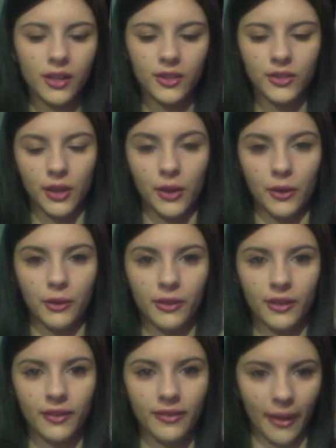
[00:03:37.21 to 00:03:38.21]
So
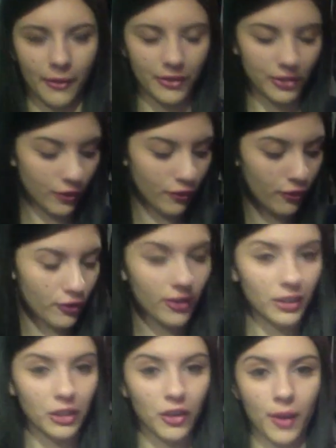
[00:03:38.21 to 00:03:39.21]
that was a
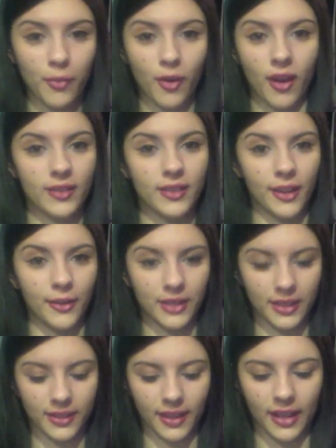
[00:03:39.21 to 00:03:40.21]
really great price, and I was
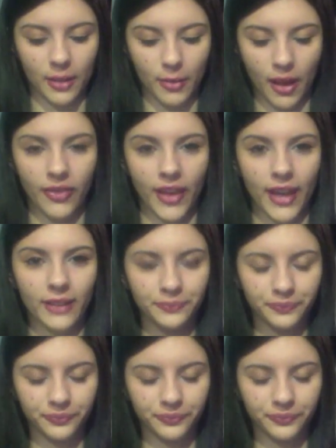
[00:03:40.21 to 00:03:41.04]
excited about that.